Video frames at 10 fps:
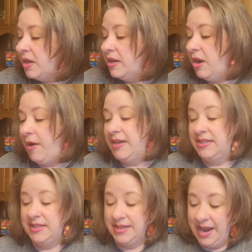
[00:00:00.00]
Now I
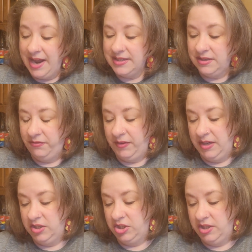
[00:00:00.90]
did not
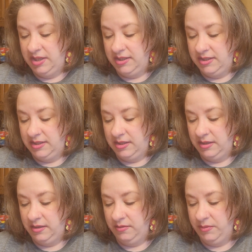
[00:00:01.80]
finish this.
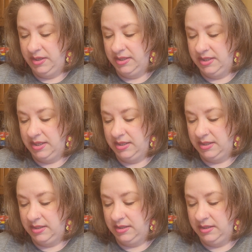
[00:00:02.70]
What is
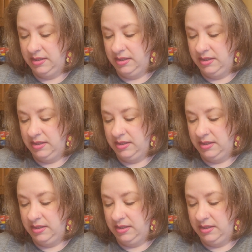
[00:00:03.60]
this?